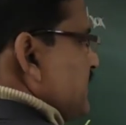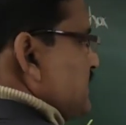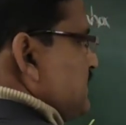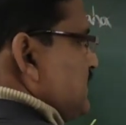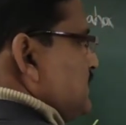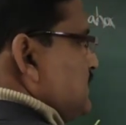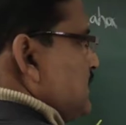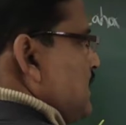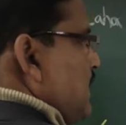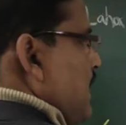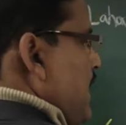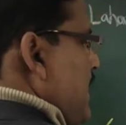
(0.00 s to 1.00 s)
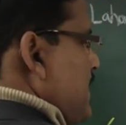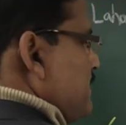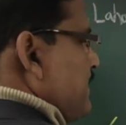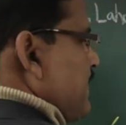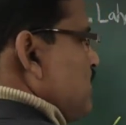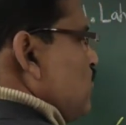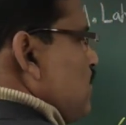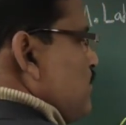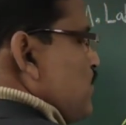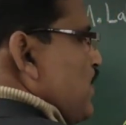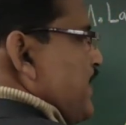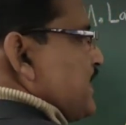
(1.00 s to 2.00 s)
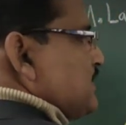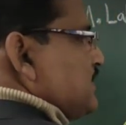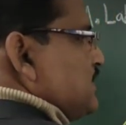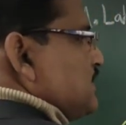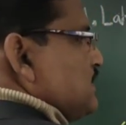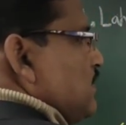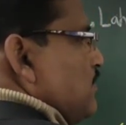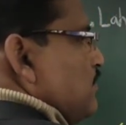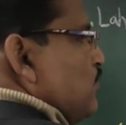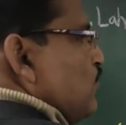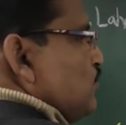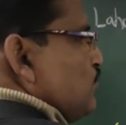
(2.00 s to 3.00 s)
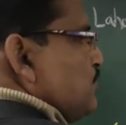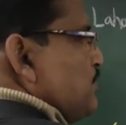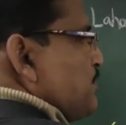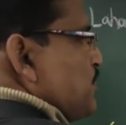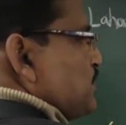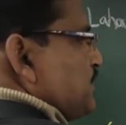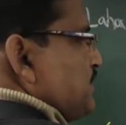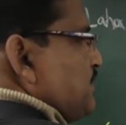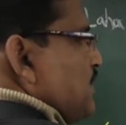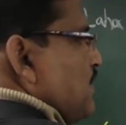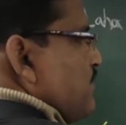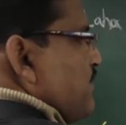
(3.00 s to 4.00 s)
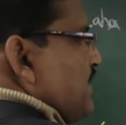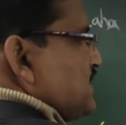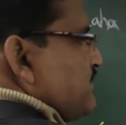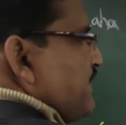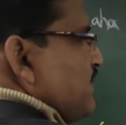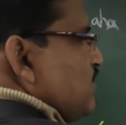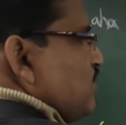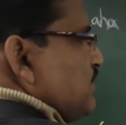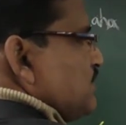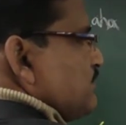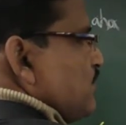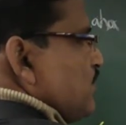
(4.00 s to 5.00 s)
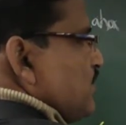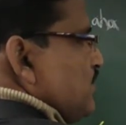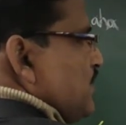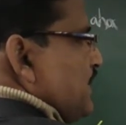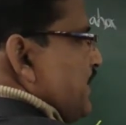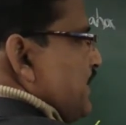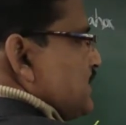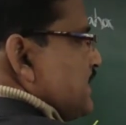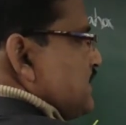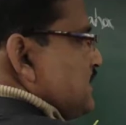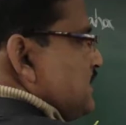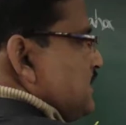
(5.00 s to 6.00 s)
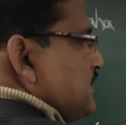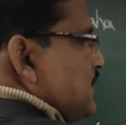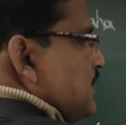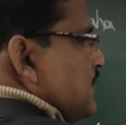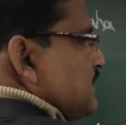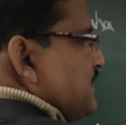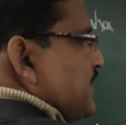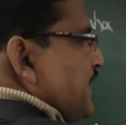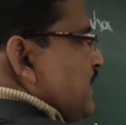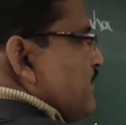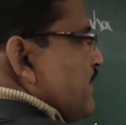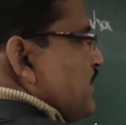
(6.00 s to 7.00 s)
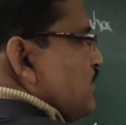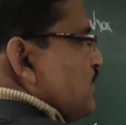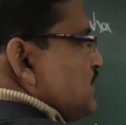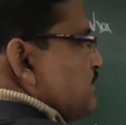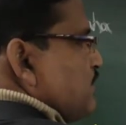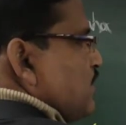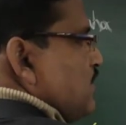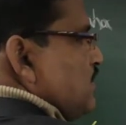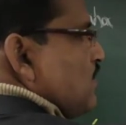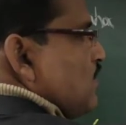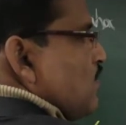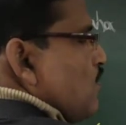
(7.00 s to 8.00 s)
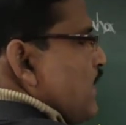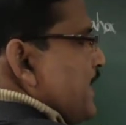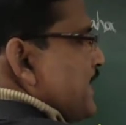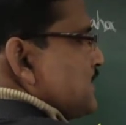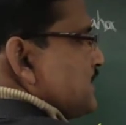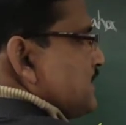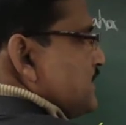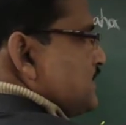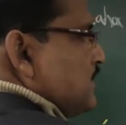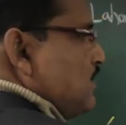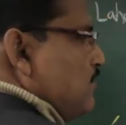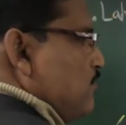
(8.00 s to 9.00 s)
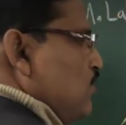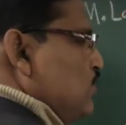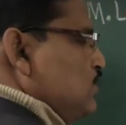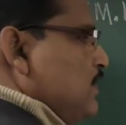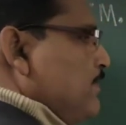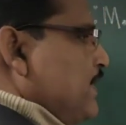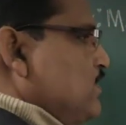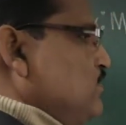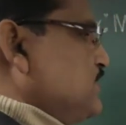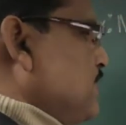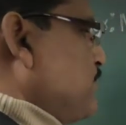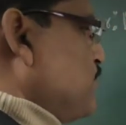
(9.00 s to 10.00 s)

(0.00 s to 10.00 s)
axis and value of y axis both will be positive. First value is for x axis, second value is for y axis. Both the values are